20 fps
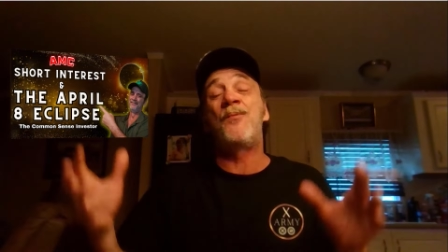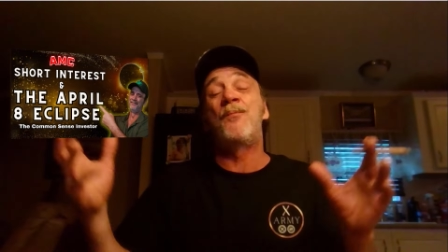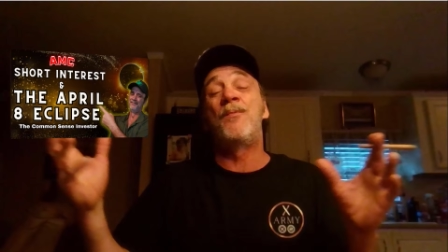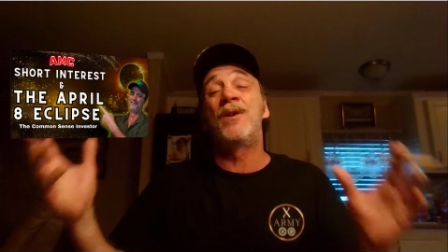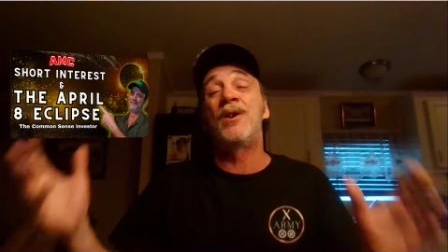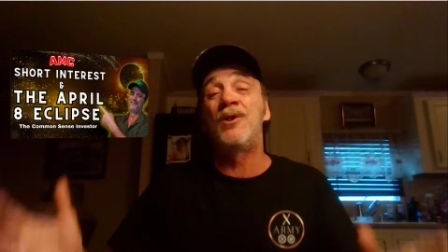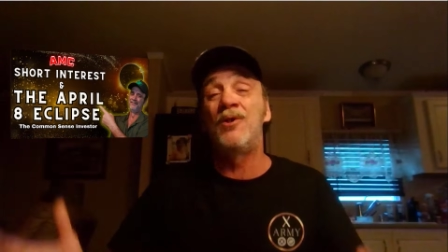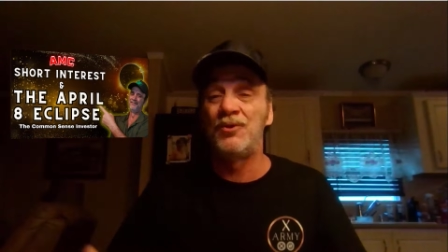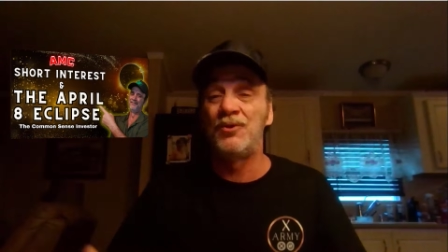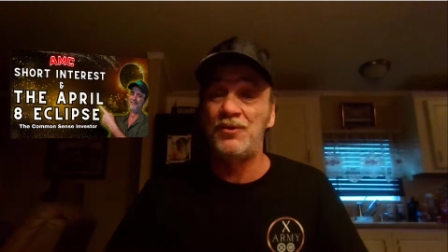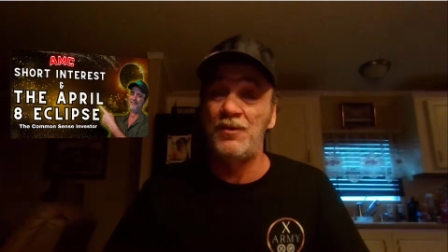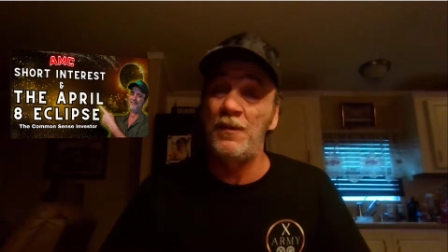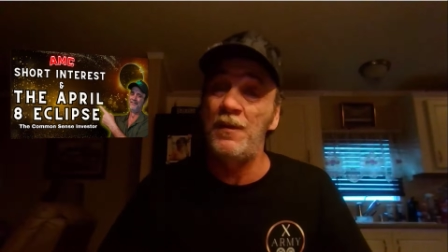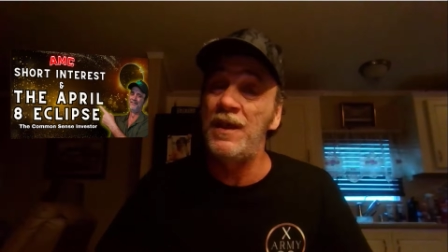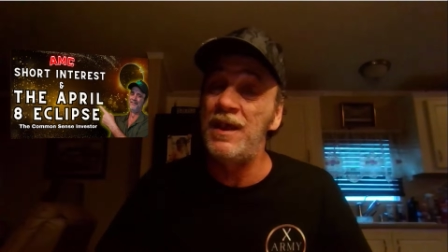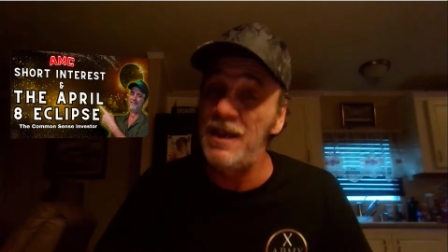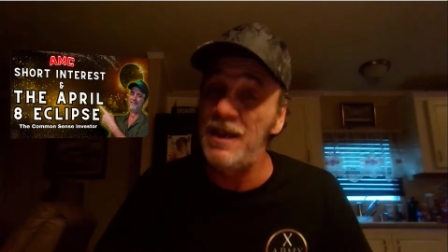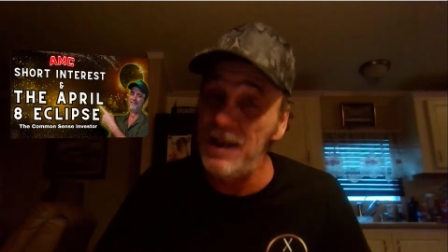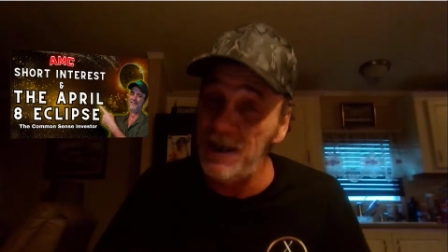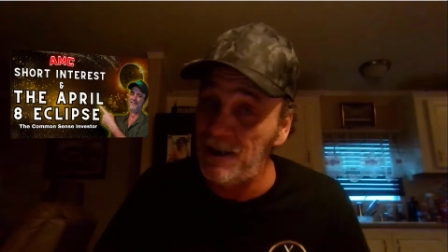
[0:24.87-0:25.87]
because of
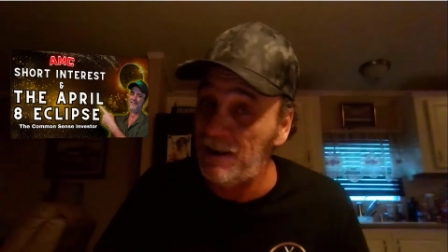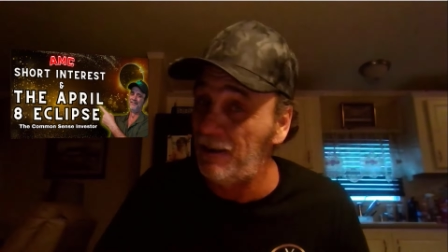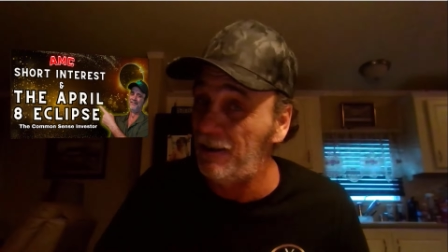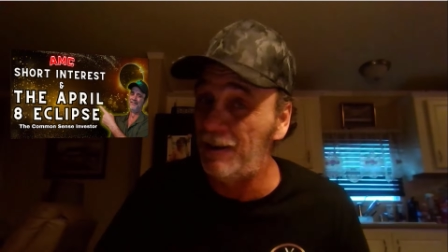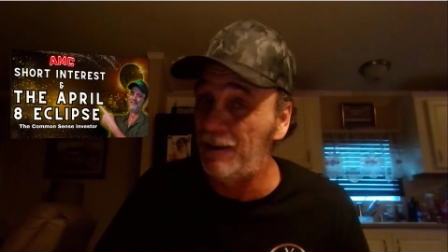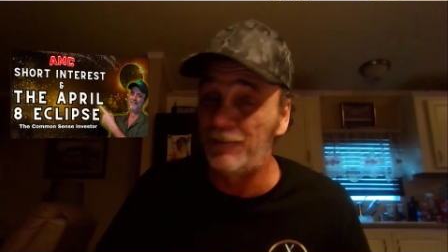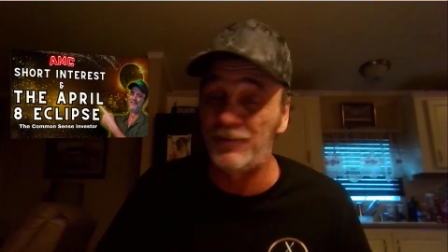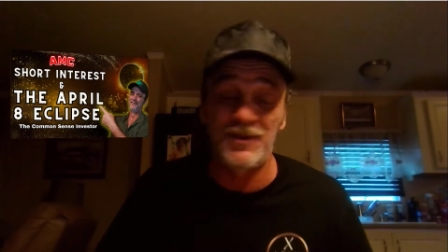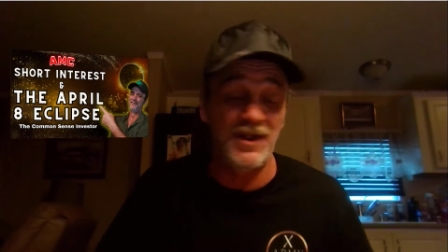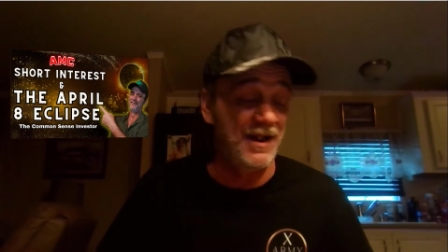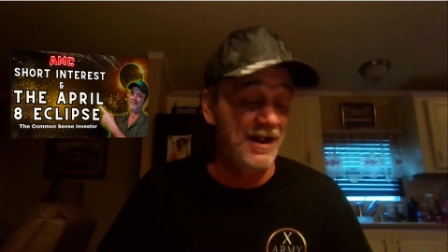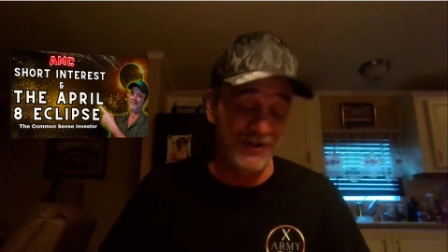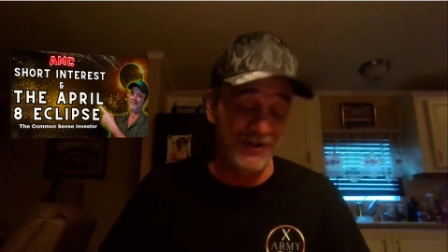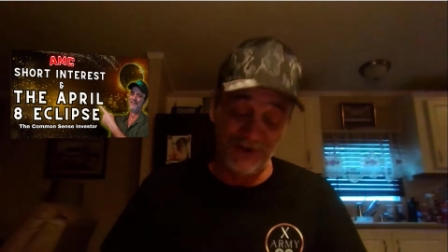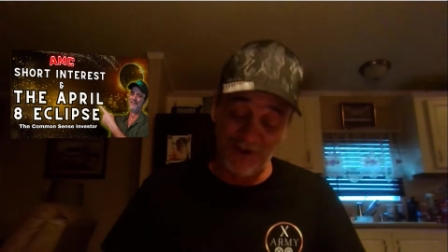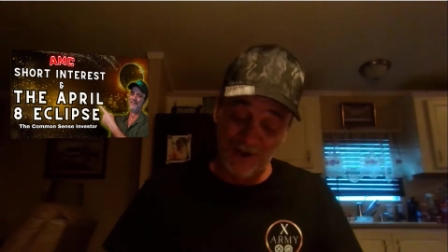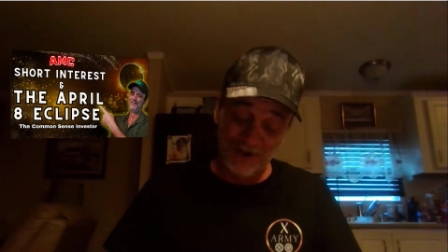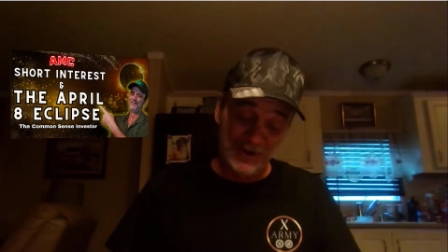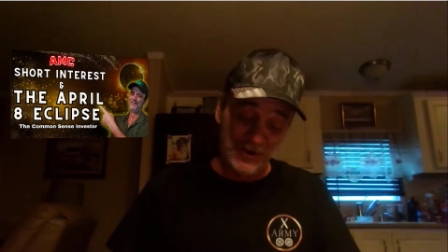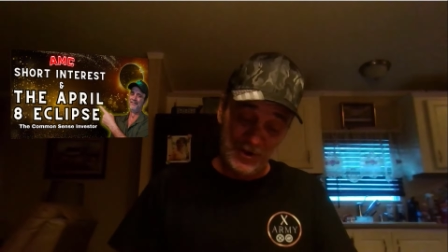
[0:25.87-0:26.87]
the eclipse. That has
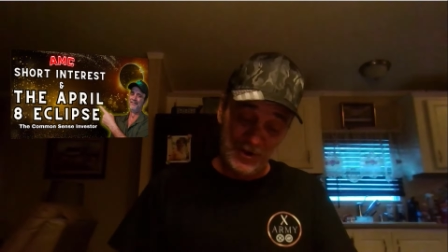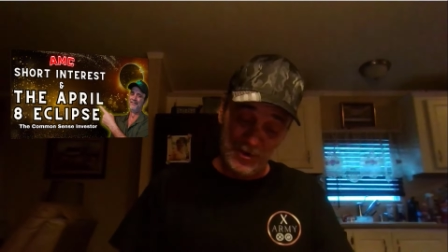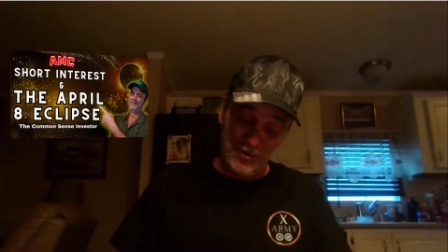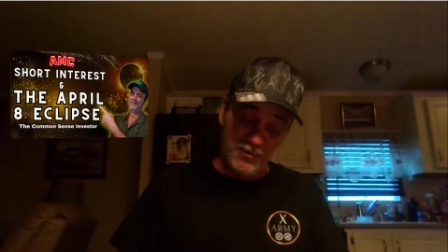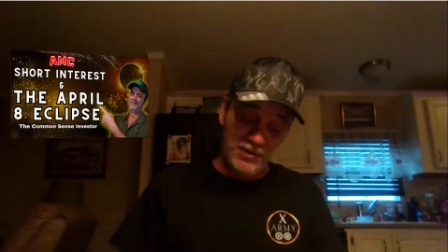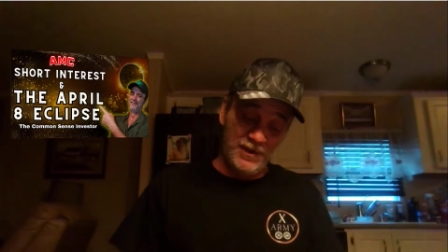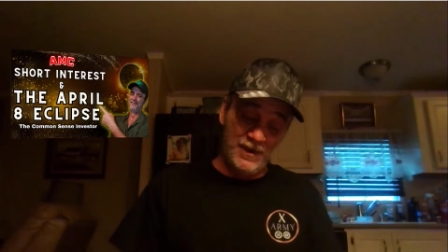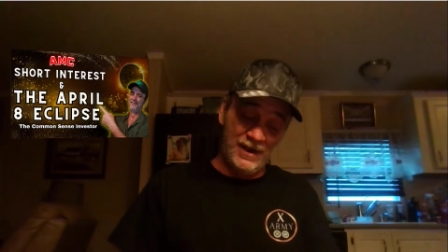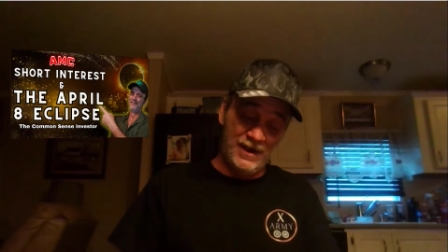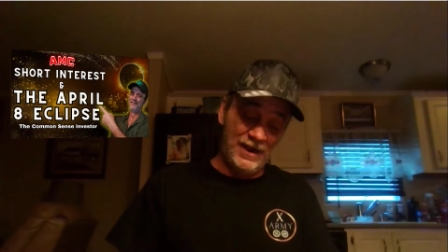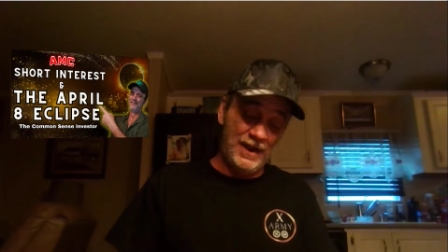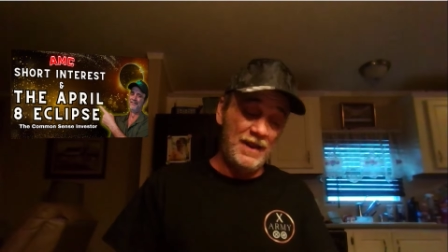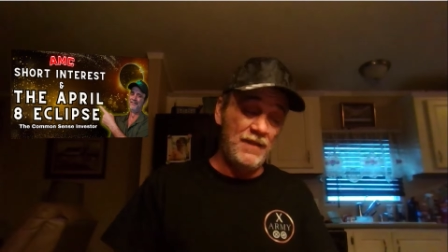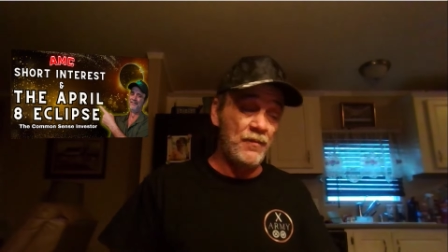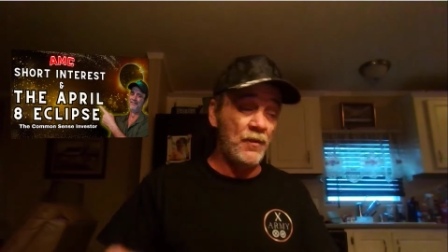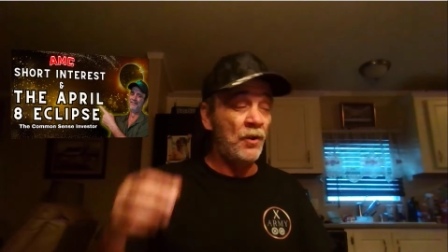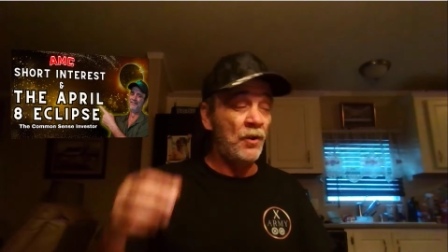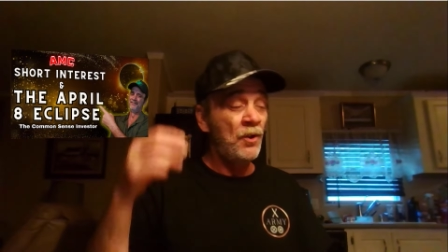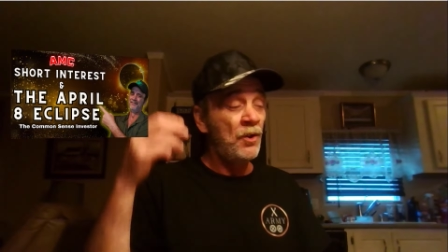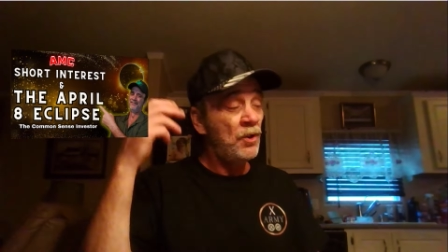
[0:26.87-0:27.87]
nothing to do with it either.